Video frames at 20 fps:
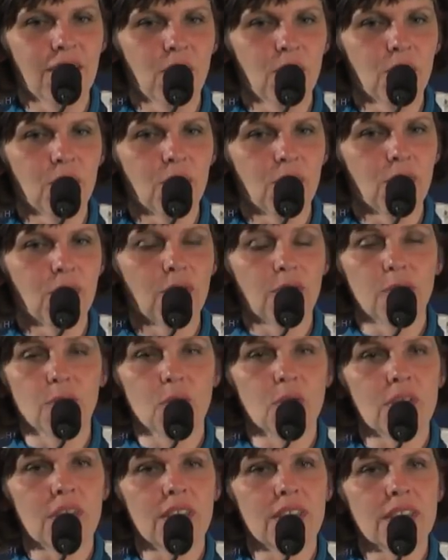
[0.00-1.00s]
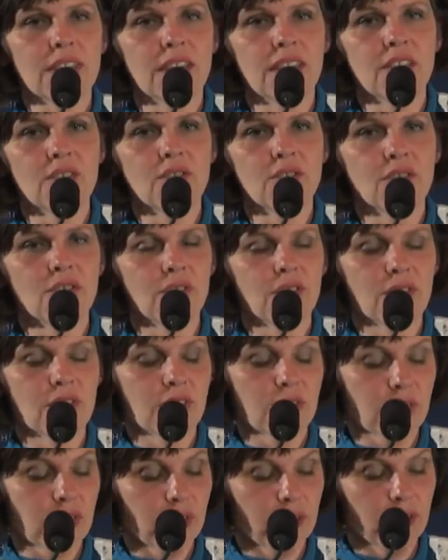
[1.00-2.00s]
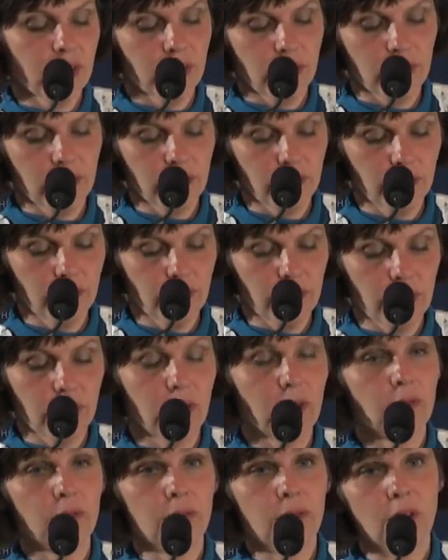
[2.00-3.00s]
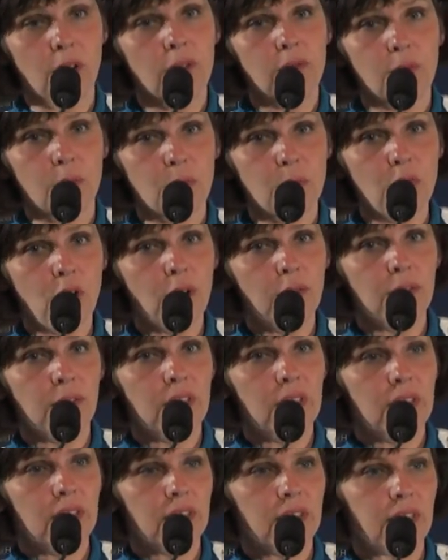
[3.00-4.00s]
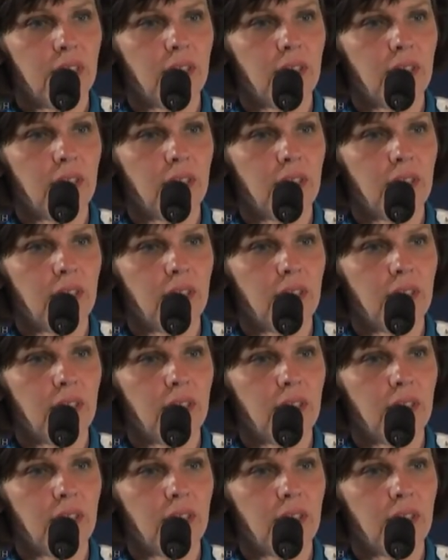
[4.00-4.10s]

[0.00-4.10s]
all sorts of organizations that are not-for-profit.